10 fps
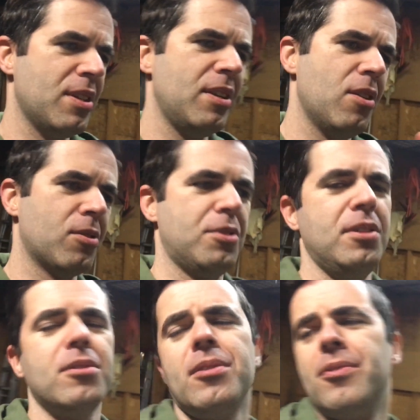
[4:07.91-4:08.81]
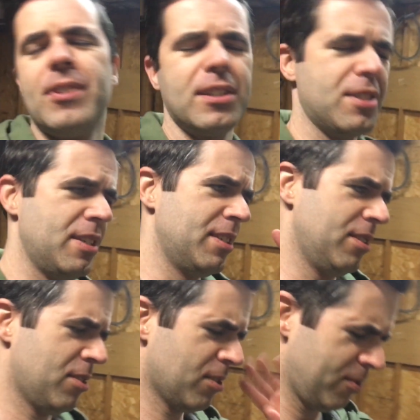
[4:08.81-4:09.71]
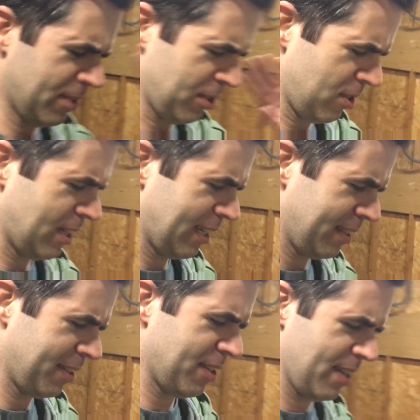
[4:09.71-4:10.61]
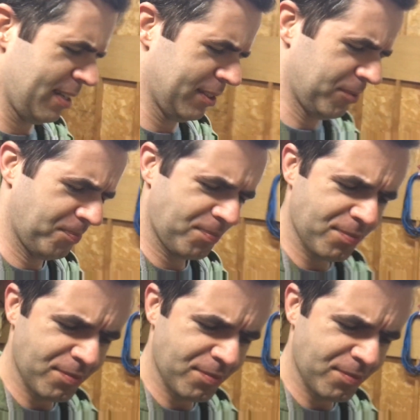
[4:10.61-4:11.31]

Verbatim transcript: They're, or Internal Affairs, Internal Affairs looking at this, and